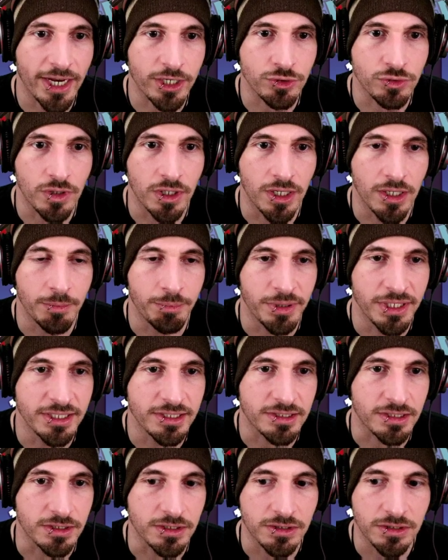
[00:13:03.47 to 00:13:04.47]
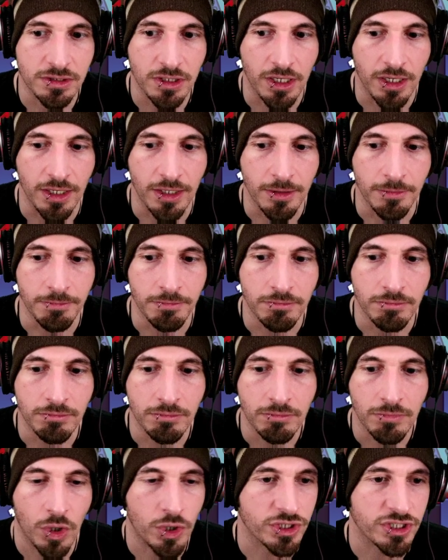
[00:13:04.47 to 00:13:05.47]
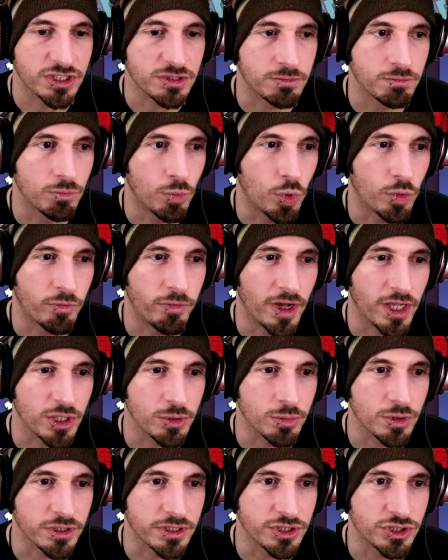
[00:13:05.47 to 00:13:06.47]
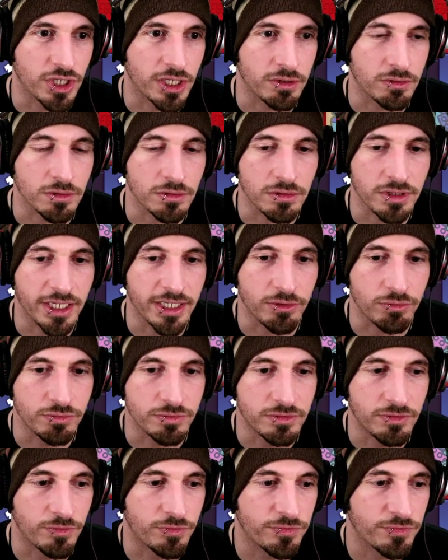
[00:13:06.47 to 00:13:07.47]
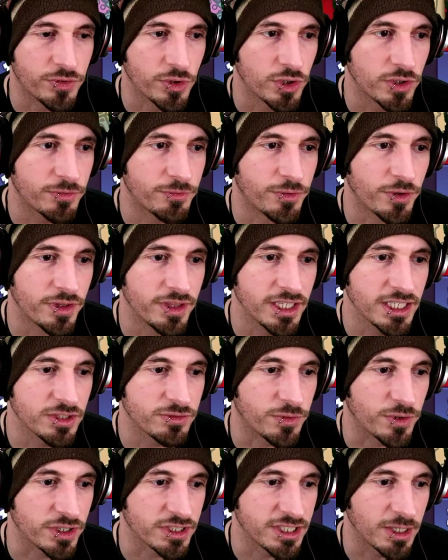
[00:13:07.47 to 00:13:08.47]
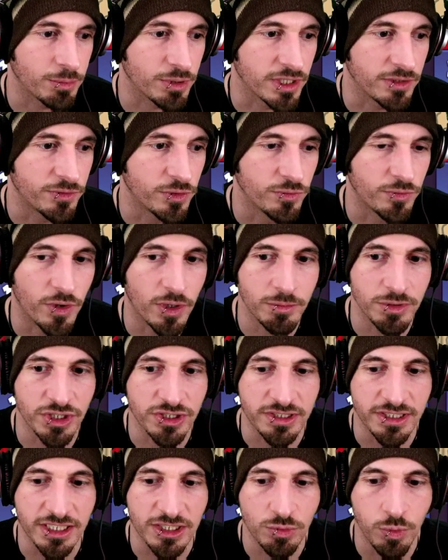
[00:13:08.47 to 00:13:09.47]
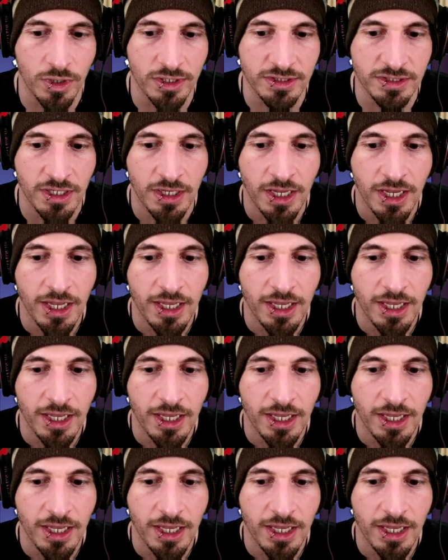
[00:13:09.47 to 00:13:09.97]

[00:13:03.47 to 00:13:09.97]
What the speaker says: extra pieces are just more valuable in general. Like for these, for example, if you farm just these ones,